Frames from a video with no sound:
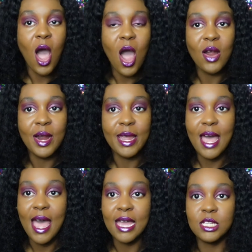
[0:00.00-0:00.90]
All right,
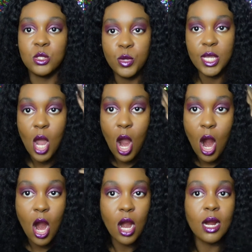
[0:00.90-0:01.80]
guys, we
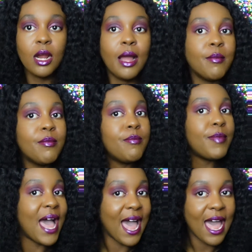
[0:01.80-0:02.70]
are
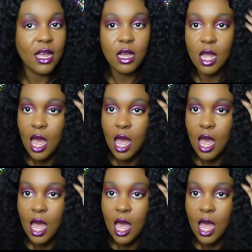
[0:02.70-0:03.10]
back.